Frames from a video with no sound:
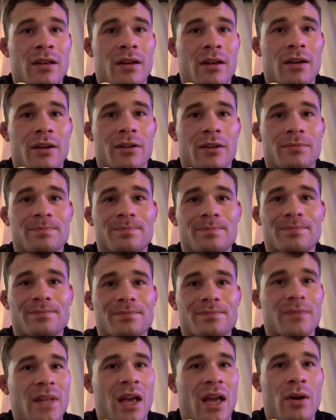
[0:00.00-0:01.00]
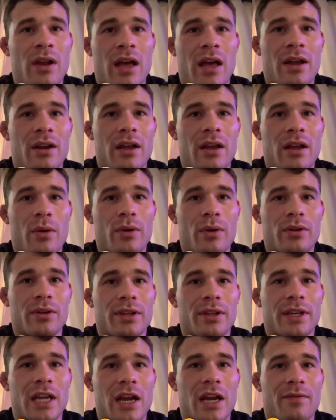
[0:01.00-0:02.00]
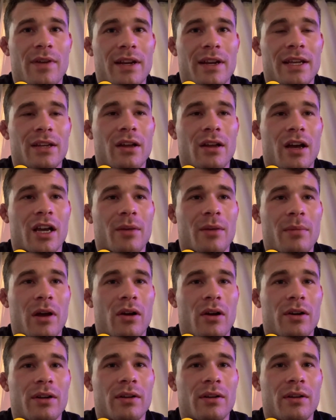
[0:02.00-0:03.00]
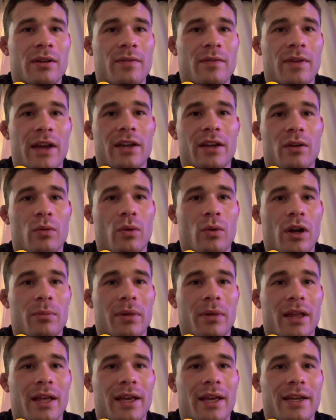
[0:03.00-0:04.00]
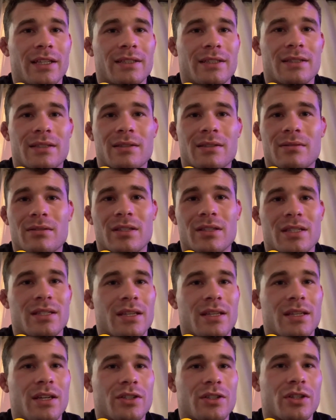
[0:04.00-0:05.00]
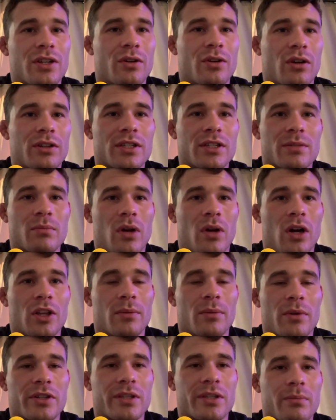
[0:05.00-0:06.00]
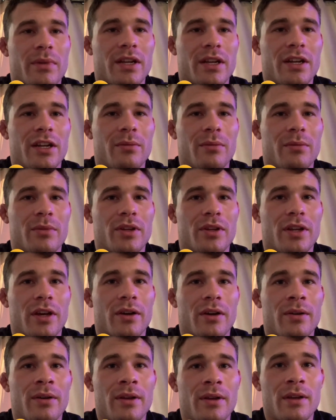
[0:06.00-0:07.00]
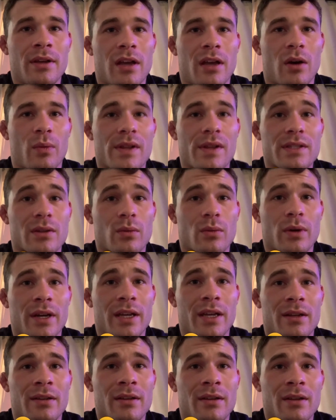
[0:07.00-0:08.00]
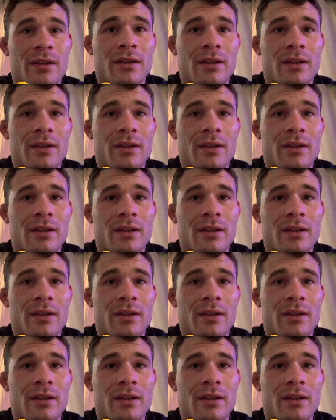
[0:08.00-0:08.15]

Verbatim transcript: Um, I, I, I wouldn't really care if I didn't knock him out or if I could have won by like decision or just mauled him or submitted him. You know, a win's a win.